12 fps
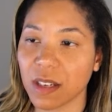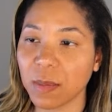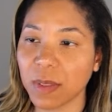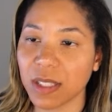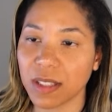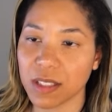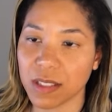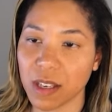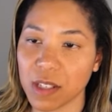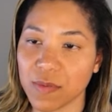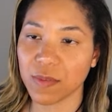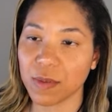update the
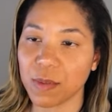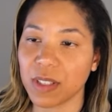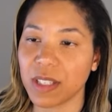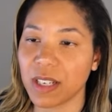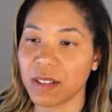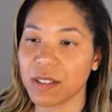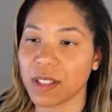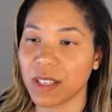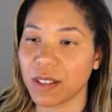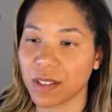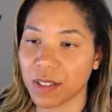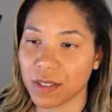styles when an error state
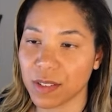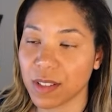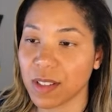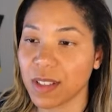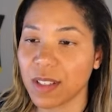occurs.